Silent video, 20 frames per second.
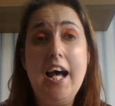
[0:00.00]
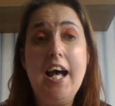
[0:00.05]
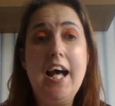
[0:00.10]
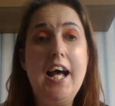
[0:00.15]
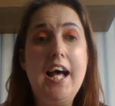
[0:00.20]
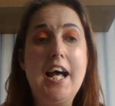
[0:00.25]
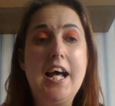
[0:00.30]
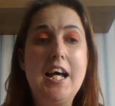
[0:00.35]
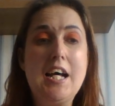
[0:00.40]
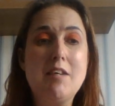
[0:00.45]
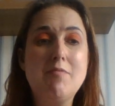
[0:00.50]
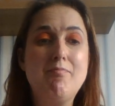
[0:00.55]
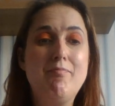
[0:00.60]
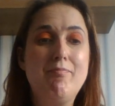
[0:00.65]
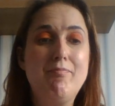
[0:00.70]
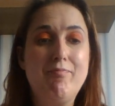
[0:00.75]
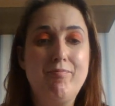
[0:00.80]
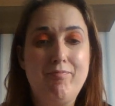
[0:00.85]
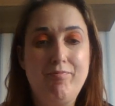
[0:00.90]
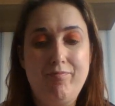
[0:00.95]

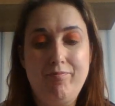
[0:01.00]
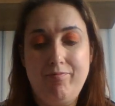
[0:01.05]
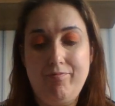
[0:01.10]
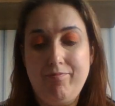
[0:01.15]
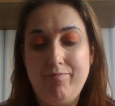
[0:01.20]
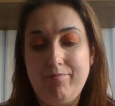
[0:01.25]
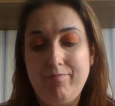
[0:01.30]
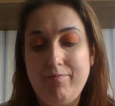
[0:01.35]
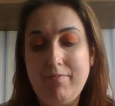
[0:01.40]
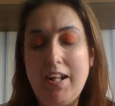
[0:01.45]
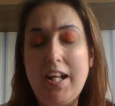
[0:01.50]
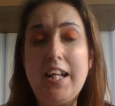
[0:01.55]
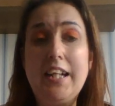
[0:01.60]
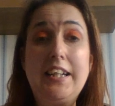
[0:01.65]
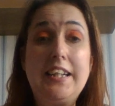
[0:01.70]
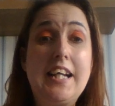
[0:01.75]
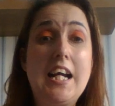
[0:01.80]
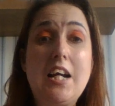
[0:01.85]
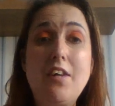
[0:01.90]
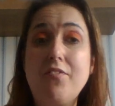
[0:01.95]

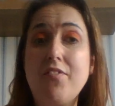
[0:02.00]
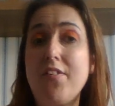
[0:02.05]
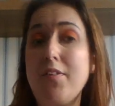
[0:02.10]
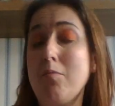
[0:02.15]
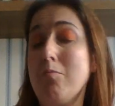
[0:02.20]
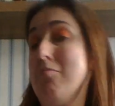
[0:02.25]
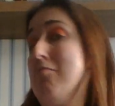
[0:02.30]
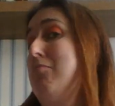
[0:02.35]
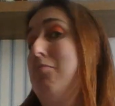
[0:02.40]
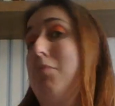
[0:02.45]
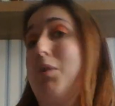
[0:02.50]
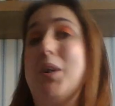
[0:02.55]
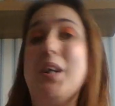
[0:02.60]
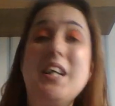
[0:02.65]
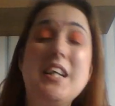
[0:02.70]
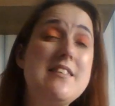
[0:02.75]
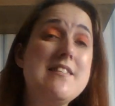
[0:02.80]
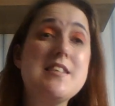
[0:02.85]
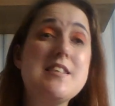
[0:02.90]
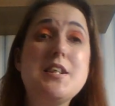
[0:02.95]
and gave some
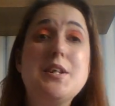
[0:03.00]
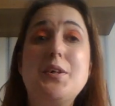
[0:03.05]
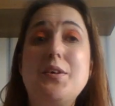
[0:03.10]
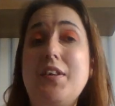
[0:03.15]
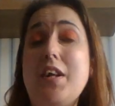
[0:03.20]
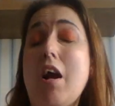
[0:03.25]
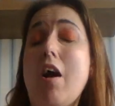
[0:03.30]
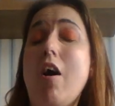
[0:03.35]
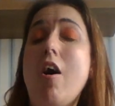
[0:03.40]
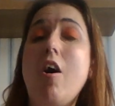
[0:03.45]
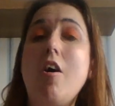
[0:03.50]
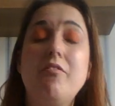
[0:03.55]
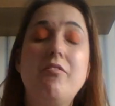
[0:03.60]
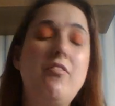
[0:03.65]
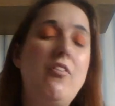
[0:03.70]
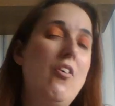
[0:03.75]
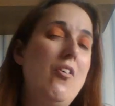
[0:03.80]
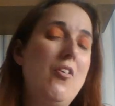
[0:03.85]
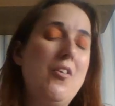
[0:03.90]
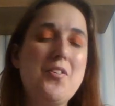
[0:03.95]
money to the Armed
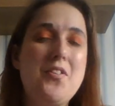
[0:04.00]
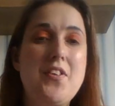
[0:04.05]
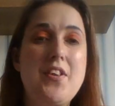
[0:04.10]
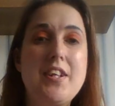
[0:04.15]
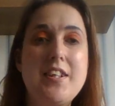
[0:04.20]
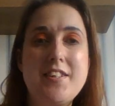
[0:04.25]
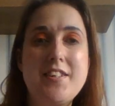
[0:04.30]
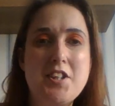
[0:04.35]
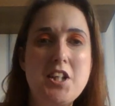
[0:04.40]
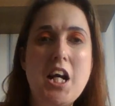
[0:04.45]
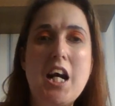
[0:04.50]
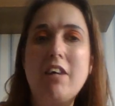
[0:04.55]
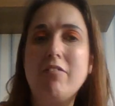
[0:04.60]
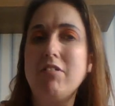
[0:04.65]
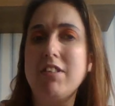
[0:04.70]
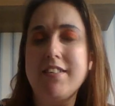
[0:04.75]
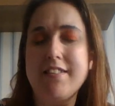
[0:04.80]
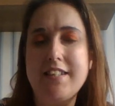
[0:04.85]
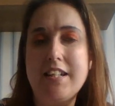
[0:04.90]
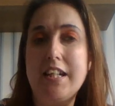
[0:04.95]
Forces
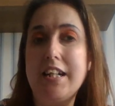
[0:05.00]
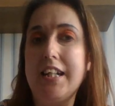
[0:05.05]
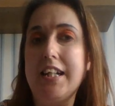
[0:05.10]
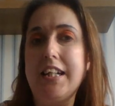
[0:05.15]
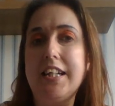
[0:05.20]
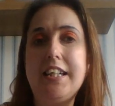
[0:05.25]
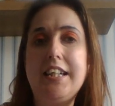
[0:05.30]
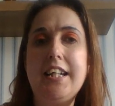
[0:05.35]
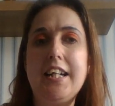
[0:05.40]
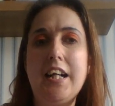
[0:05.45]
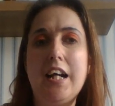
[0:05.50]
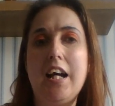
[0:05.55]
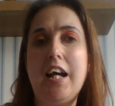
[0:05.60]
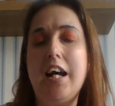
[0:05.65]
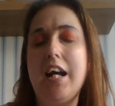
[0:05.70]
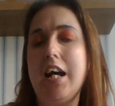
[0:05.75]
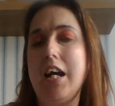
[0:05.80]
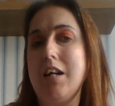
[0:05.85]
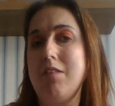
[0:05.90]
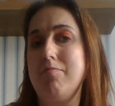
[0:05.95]
charity
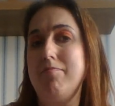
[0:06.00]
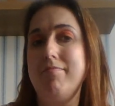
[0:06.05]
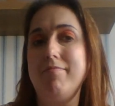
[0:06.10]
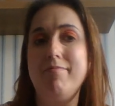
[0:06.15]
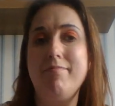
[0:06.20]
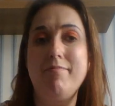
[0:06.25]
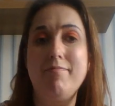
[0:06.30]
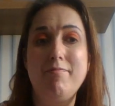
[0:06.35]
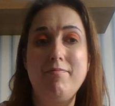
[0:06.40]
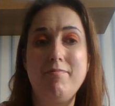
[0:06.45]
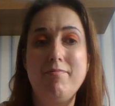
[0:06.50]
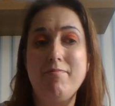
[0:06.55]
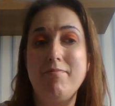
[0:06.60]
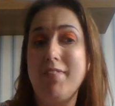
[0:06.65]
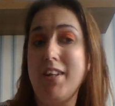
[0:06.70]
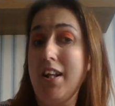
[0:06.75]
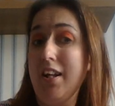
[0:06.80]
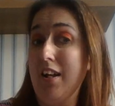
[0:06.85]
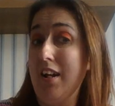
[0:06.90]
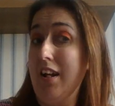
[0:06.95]

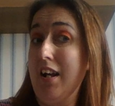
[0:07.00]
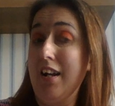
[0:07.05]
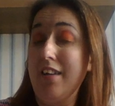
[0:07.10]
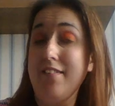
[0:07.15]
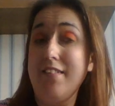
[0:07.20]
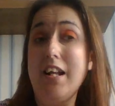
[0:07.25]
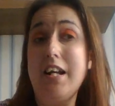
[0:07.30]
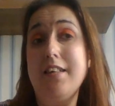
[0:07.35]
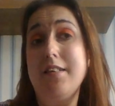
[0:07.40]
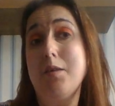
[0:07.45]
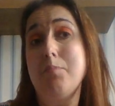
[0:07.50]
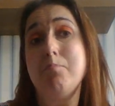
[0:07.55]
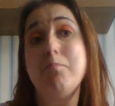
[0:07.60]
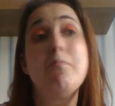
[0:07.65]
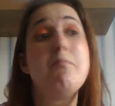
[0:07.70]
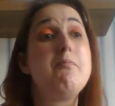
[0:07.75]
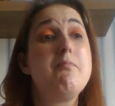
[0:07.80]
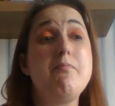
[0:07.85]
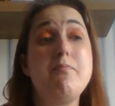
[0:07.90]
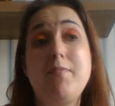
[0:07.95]
that
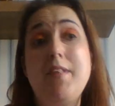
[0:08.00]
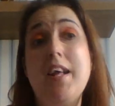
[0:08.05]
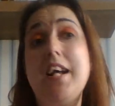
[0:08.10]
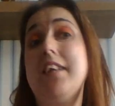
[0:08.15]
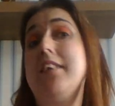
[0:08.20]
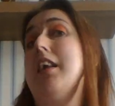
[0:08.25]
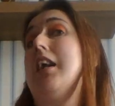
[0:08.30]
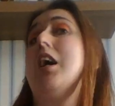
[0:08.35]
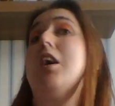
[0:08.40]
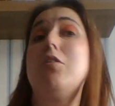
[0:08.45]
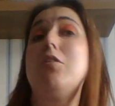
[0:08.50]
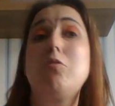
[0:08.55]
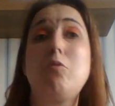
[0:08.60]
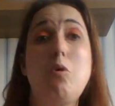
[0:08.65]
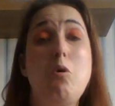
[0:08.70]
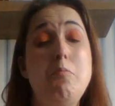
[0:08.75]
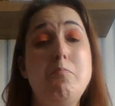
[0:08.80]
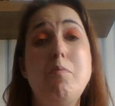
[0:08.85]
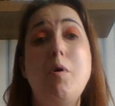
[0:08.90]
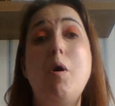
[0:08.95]
the
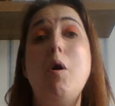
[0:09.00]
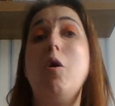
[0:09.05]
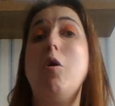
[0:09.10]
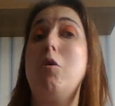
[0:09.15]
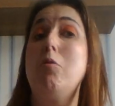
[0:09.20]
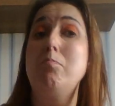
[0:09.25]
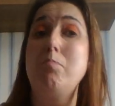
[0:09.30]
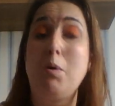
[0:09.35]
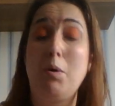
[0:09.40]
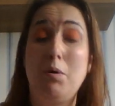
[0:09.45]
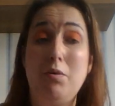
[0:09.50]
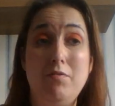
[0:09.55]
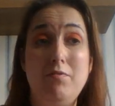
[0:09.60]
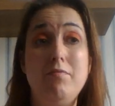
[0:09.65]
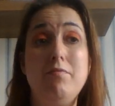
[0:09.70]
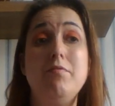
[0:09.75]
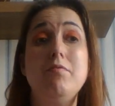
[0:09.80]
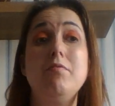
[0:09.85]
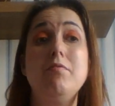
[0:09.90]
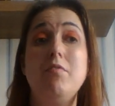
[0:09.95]
local pub
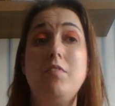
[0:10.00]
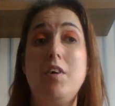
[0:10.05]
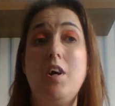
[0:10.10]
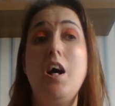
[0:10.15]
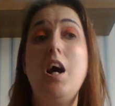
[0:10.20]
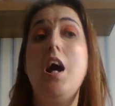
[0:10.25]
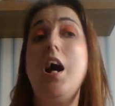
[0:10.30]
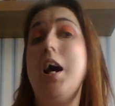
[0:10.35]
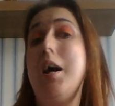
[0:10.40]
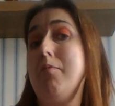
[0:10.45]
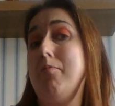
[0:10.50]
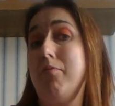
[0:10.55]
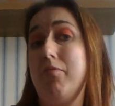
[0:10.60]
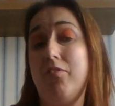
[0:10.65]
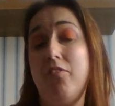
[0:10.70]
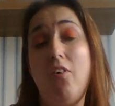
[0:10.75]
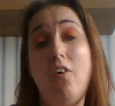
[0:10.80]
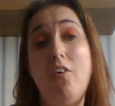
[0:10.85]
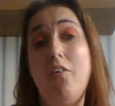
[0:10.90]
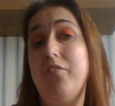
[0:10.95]

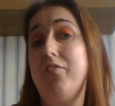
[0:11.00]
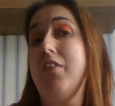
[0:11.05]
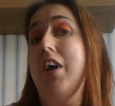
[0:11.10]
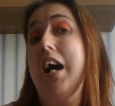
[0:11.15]
for